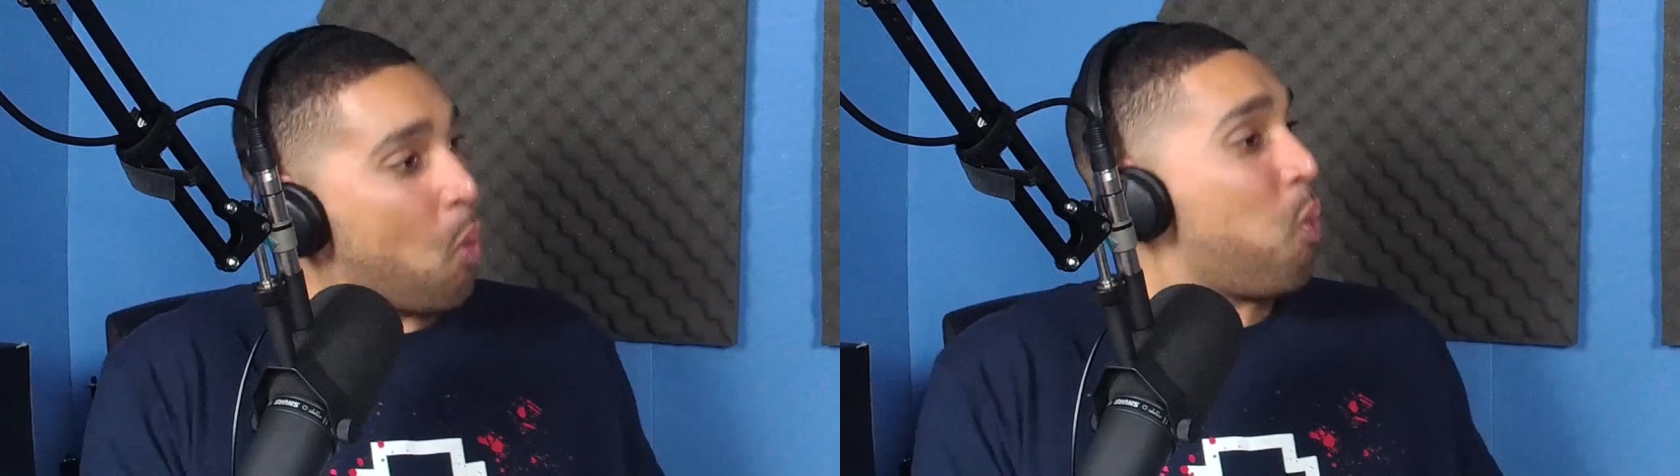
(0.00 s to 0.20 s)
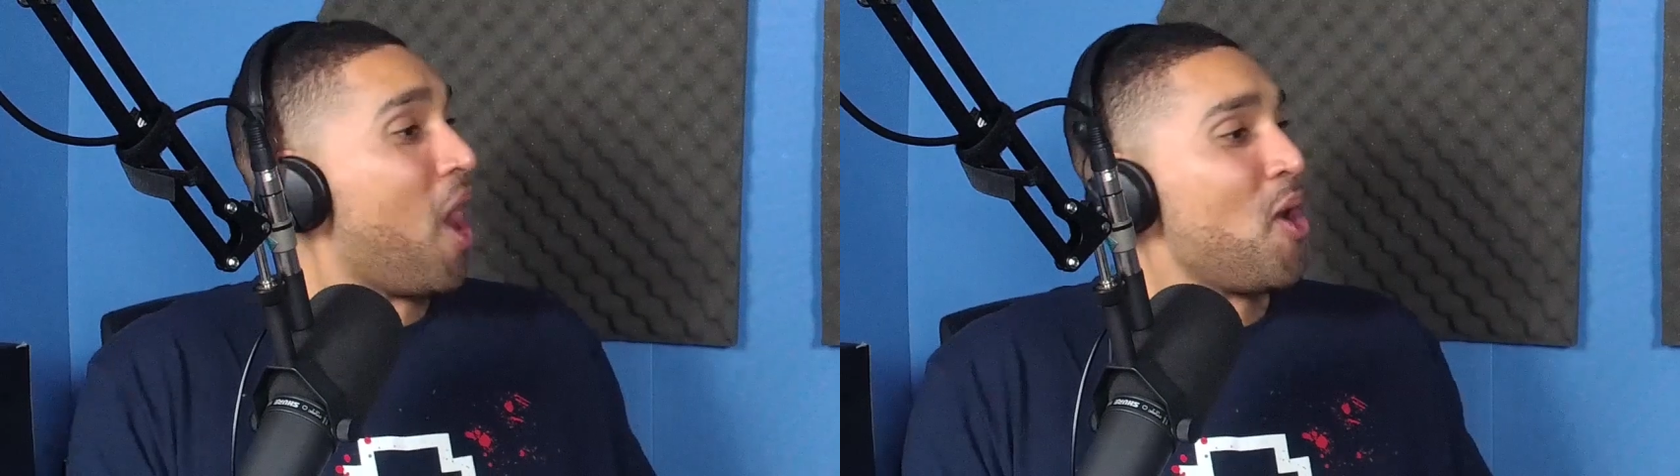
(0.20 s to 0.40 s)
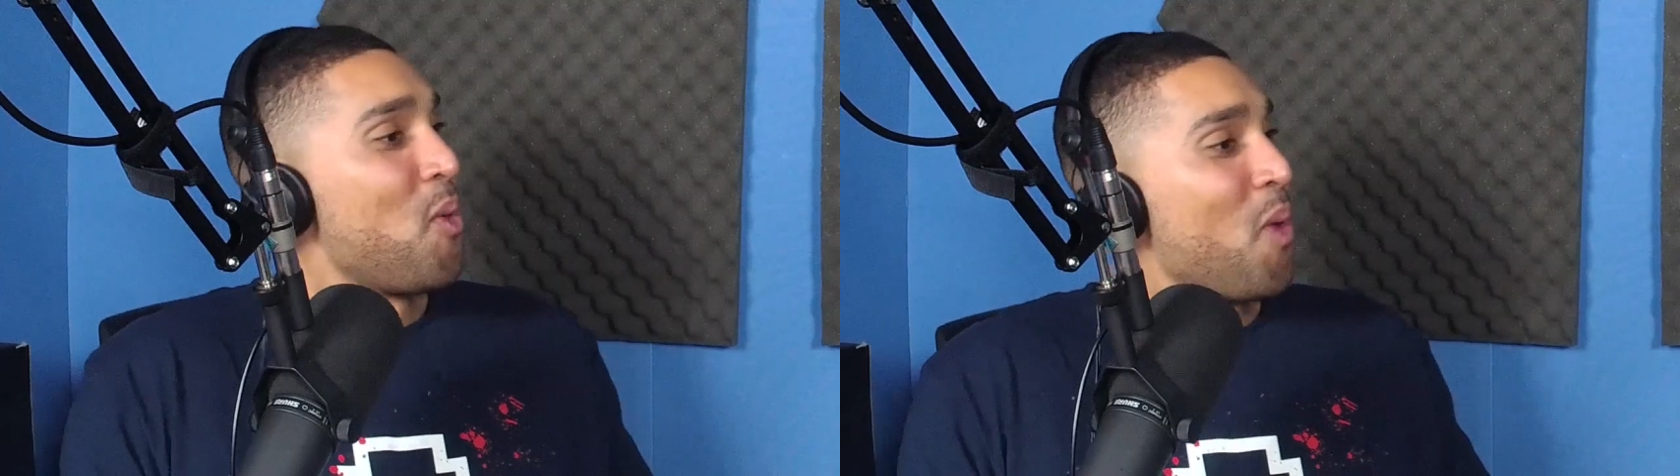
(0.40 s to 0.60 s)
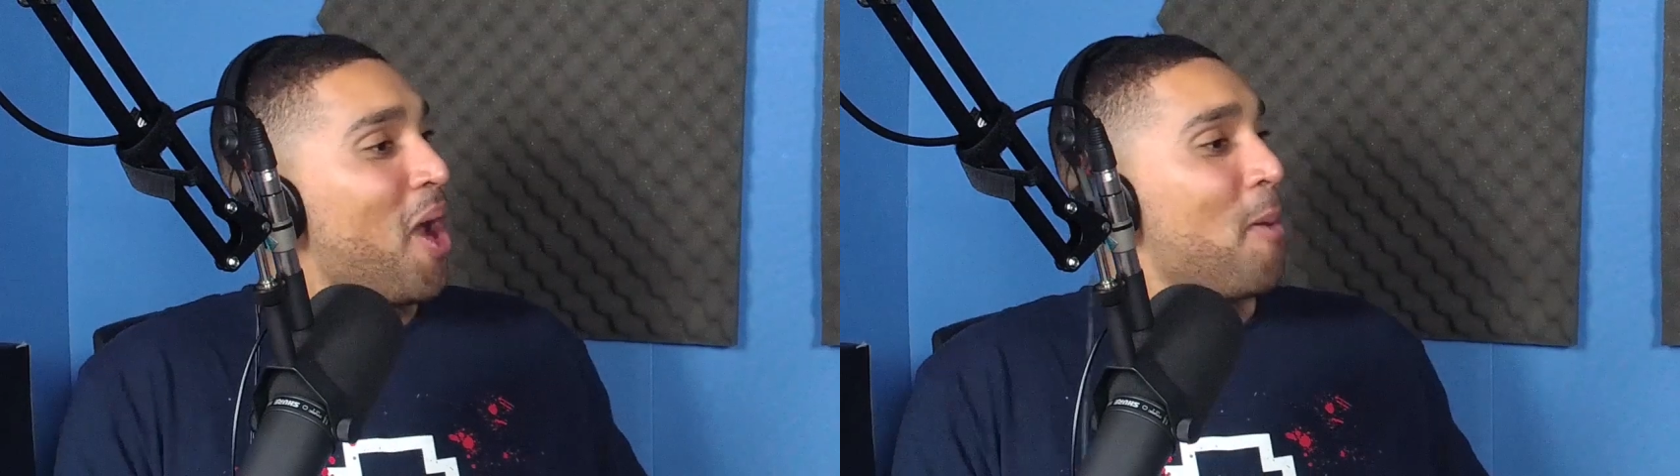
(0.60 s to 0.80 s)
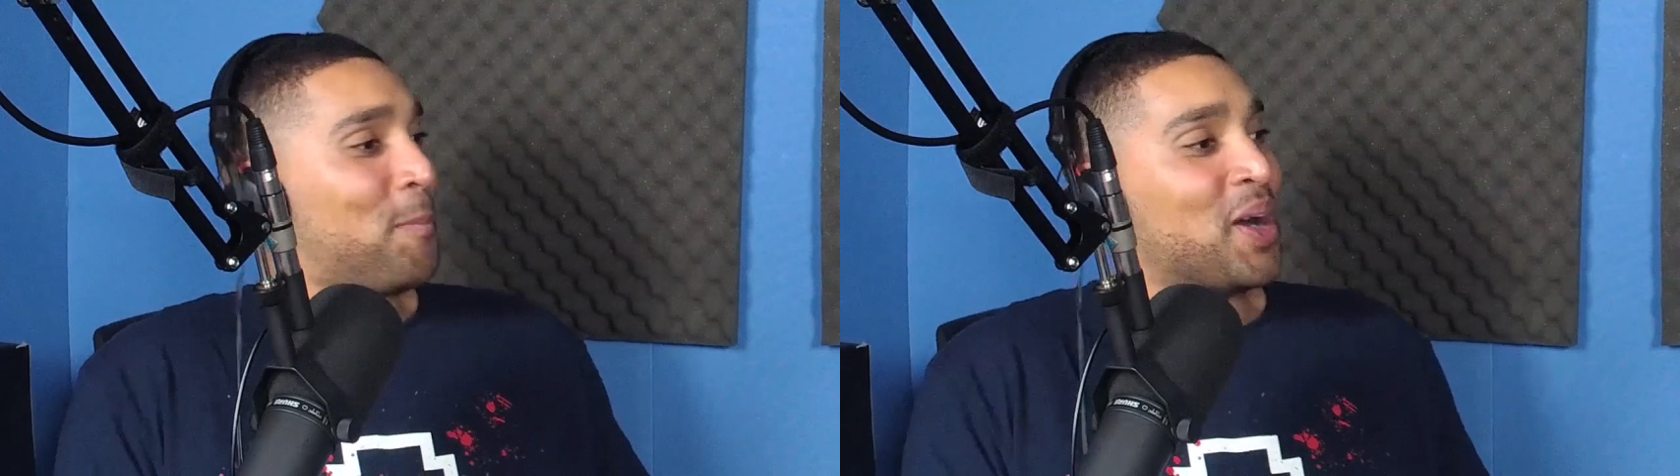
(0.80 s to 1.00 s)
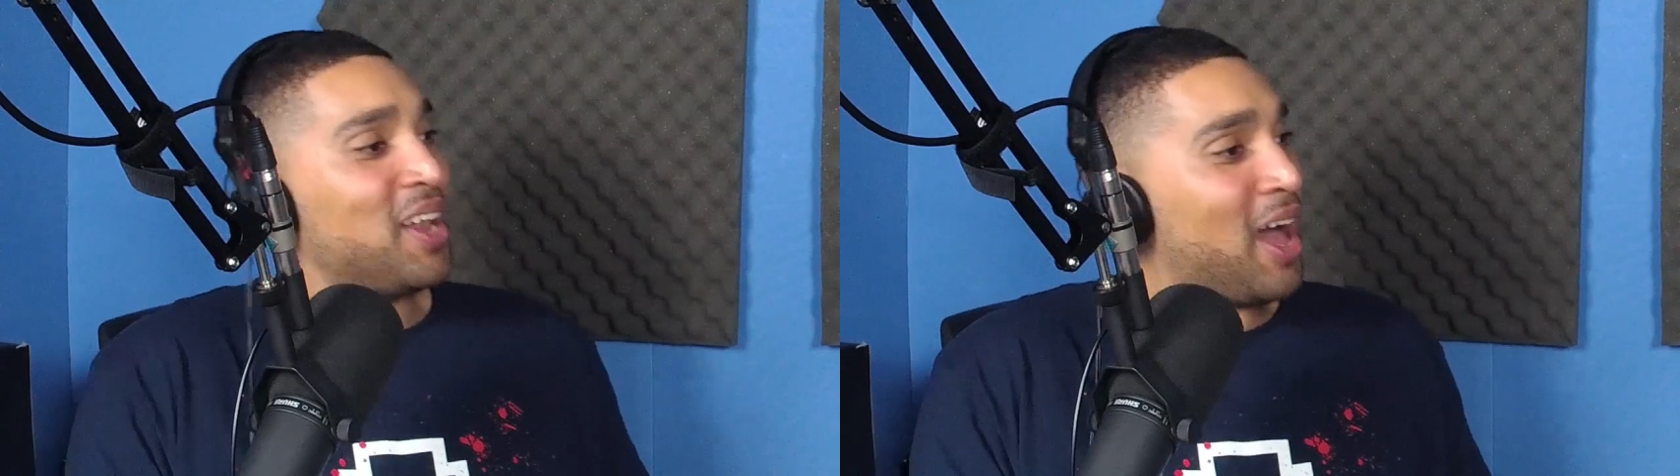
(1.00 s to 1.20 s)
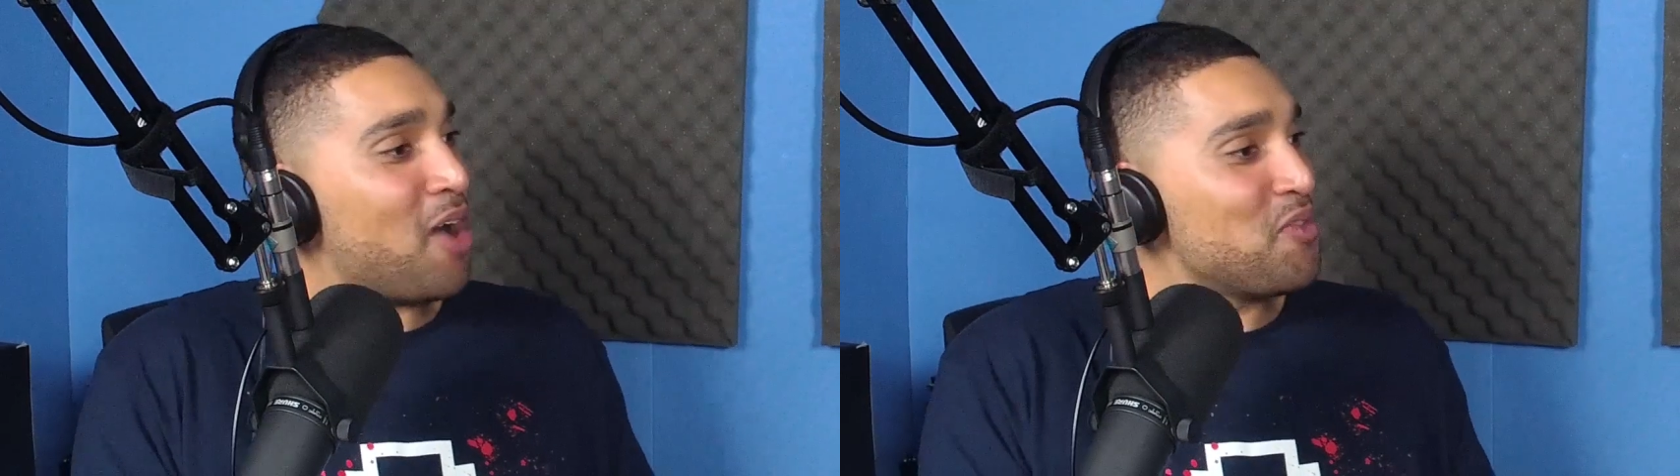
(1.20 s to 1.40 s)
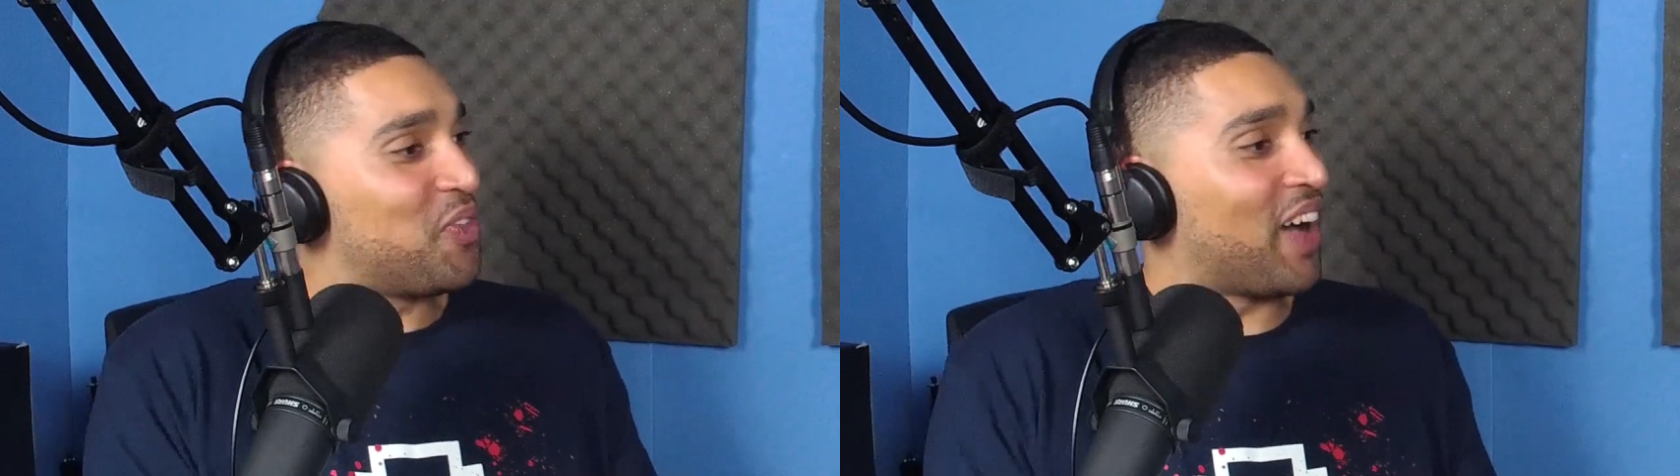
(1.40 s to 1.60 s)
Whoa, pull
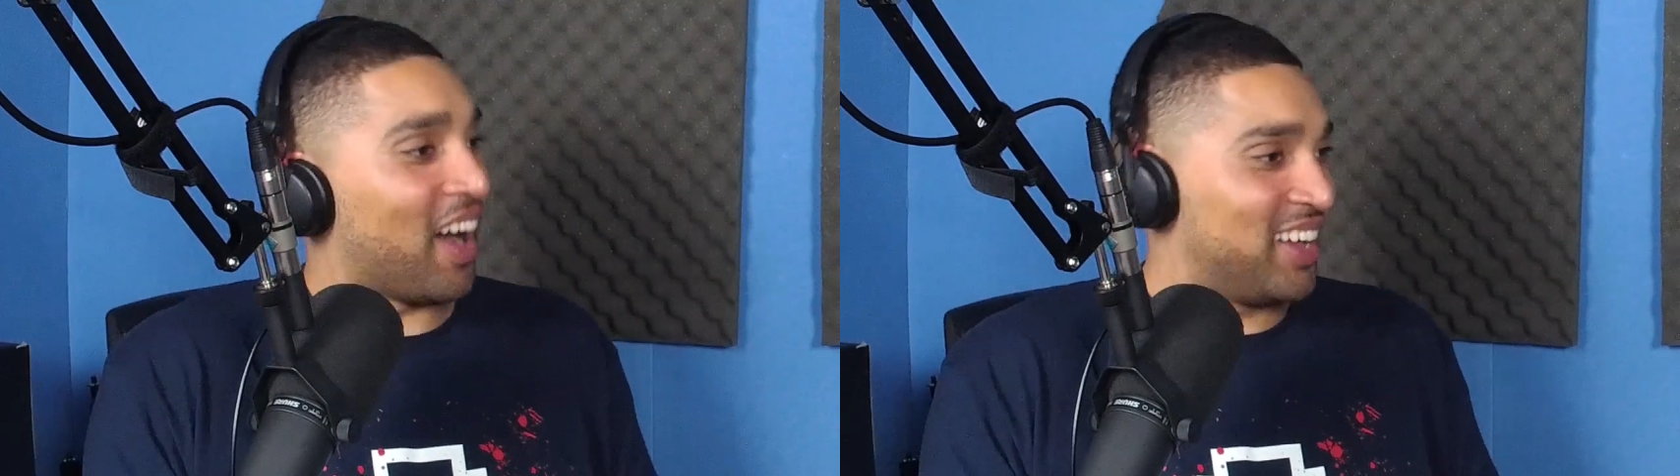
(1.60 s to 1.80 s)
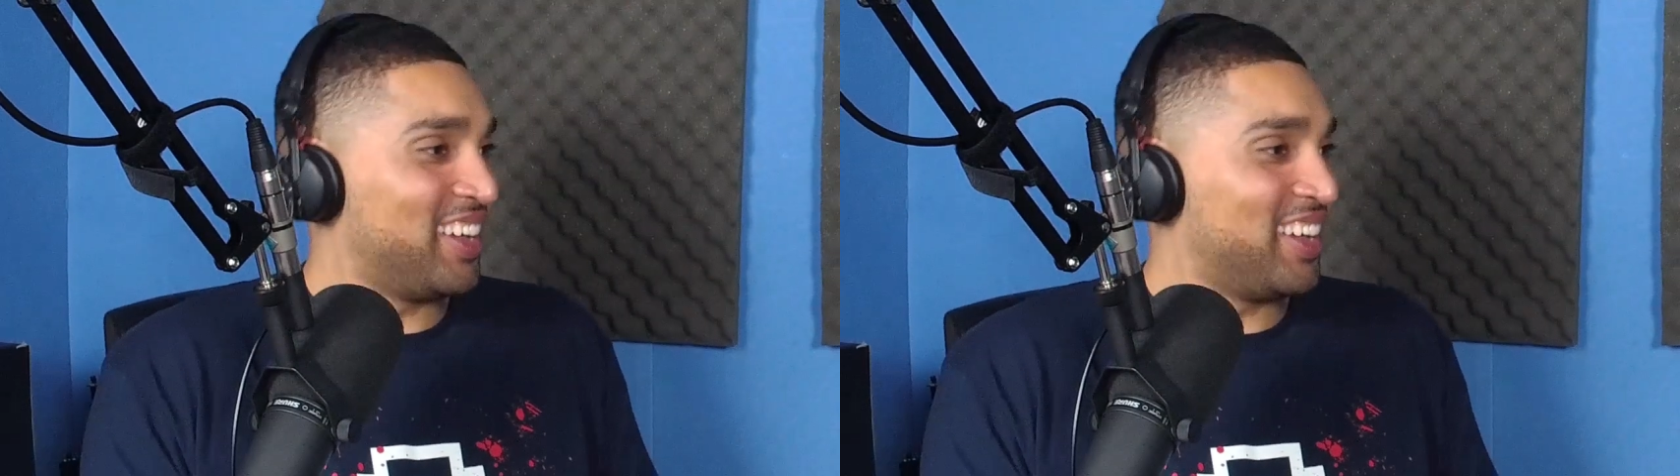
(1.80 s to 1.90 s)
over.